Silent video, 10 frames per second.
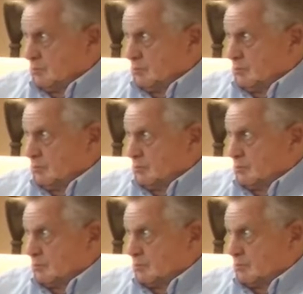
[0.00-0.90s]

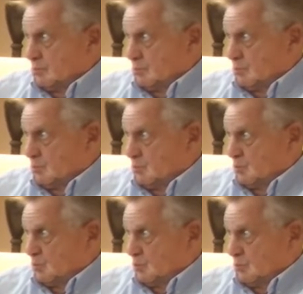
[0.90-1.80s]

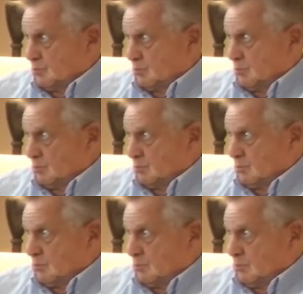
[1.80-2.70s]

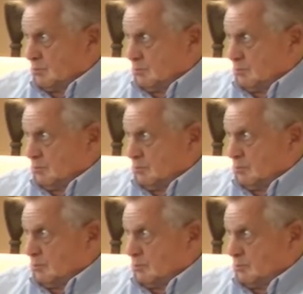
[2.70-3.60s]

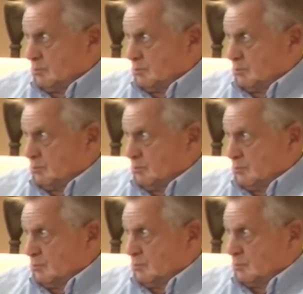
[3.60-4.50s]

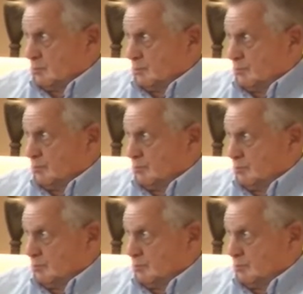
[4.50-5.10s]
No words are spoken by the person on screen.